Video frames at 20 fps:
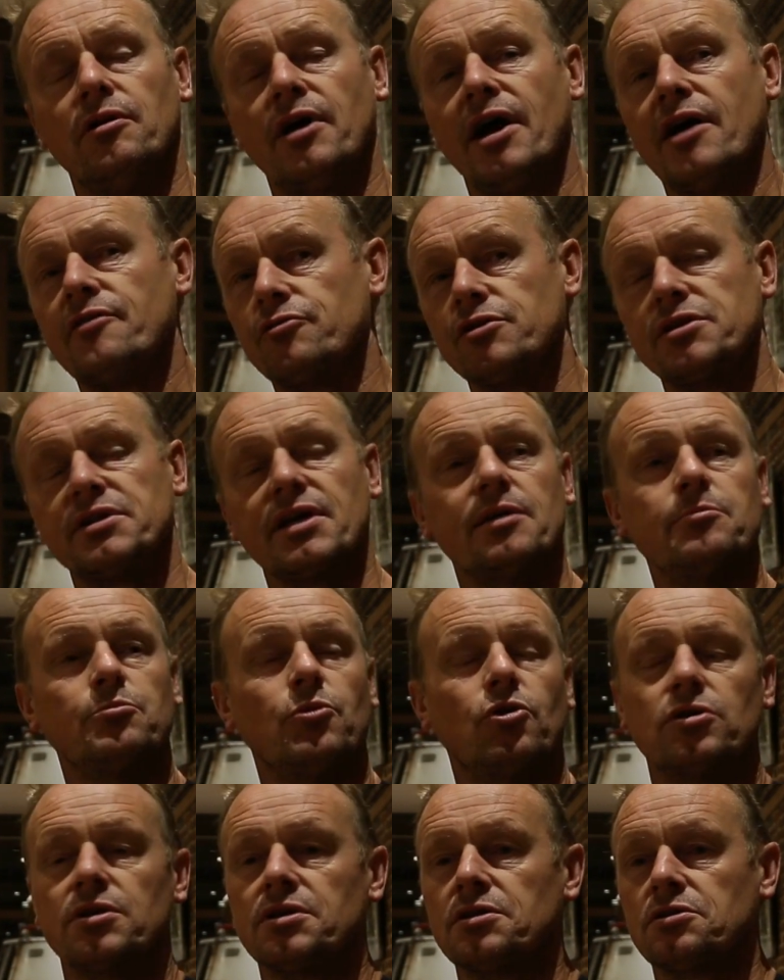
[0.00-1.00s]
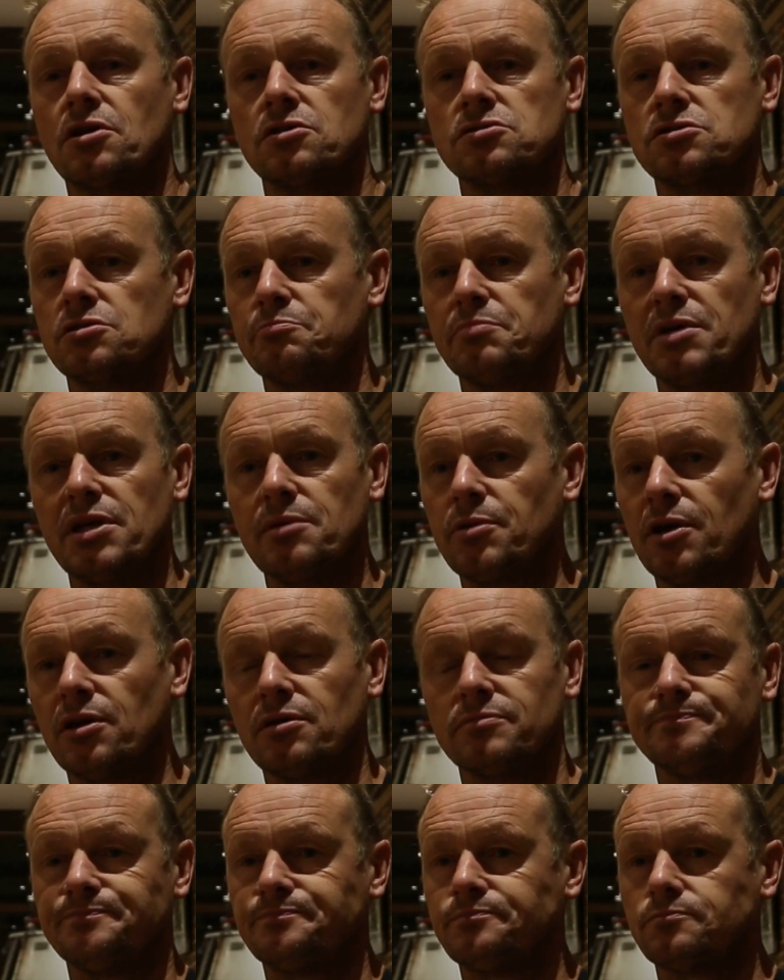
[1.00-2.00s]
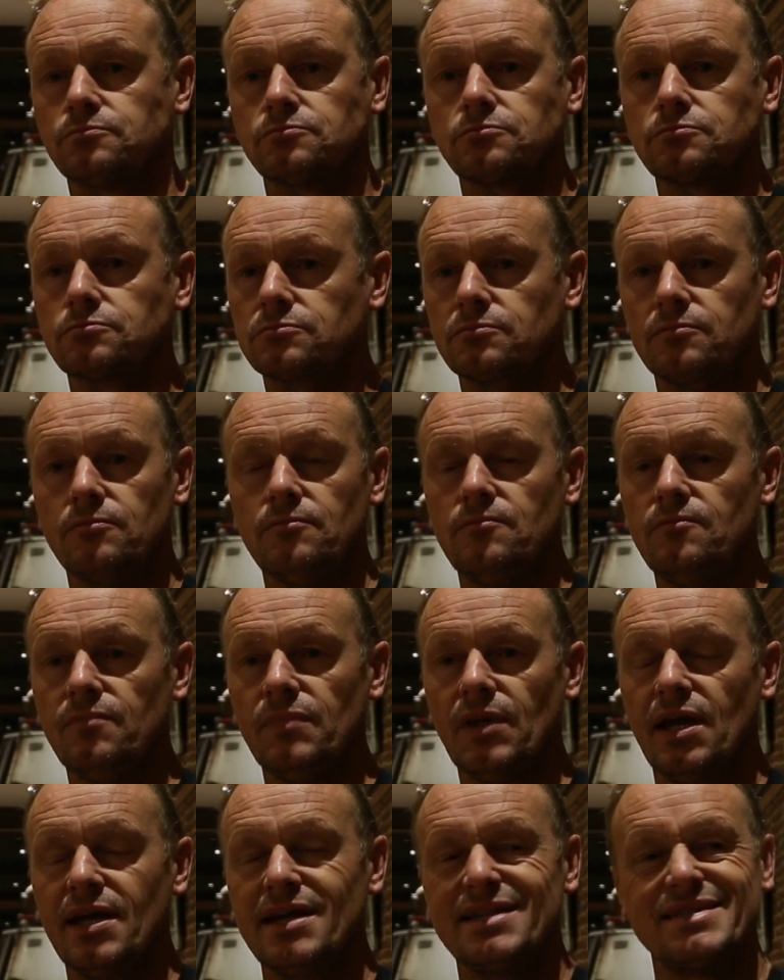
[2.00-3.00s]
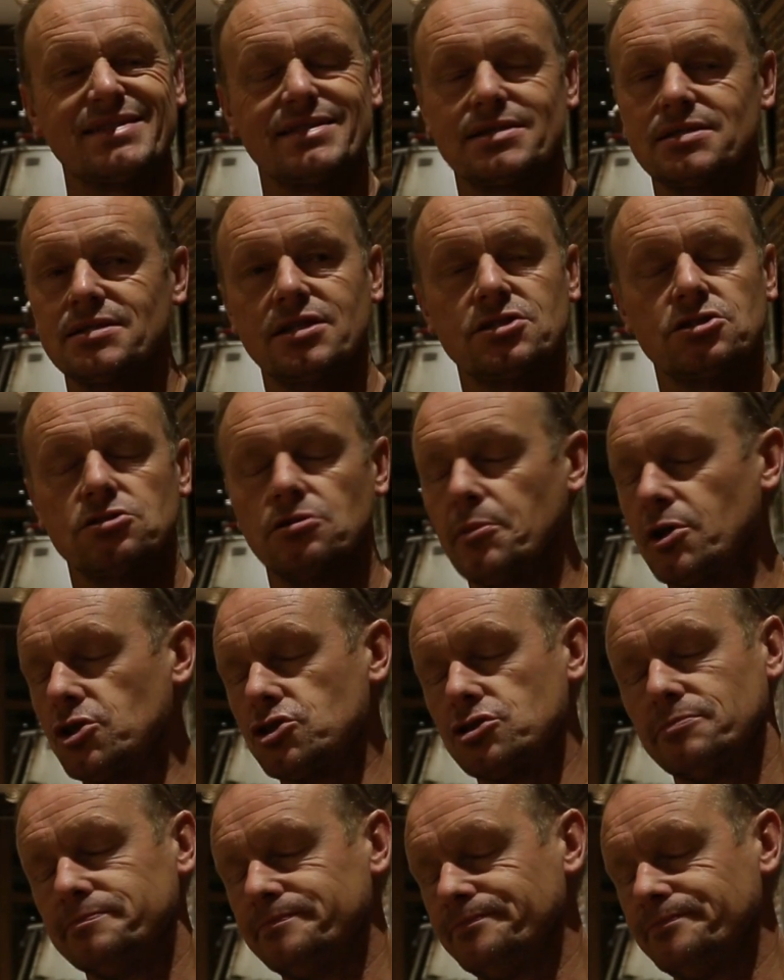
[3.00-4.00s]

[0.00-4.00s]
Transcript: every time more than 1,000 people, it's too much.